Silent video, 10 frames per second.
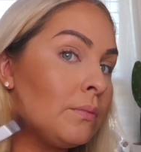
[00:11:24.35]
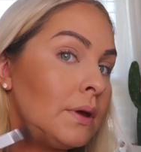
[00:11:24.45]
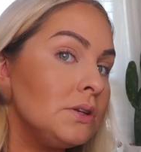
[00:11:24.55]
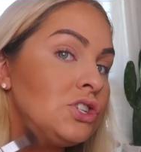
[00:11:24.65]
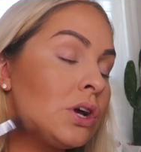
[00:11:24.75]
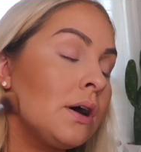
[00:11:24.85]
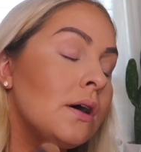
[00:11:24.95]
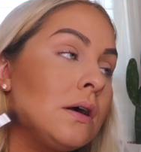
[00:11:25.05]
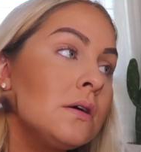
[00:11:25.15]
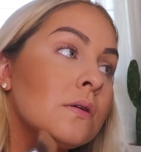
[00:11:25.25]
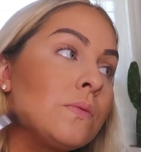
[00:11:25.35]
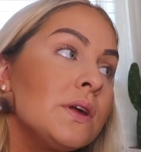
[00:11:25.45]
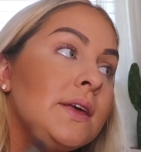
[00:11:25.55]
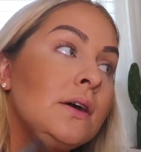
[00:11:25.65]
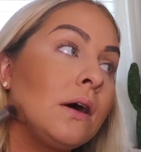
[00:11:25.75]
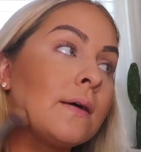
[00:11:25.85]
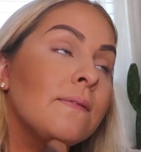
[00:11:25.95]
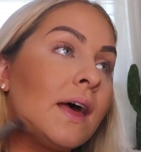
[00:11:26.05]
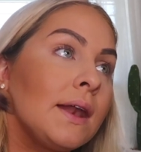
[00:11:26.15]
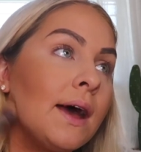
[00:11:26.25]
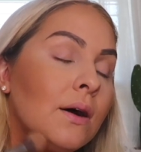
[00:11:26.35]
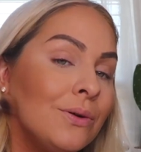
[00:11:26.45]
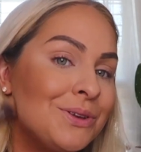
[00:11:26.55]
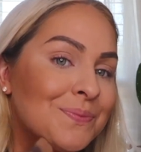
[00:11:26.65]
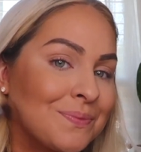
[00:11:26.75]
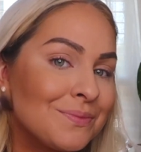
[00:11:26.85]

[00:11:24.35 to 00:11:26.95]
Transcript: my jaw, really carve that out.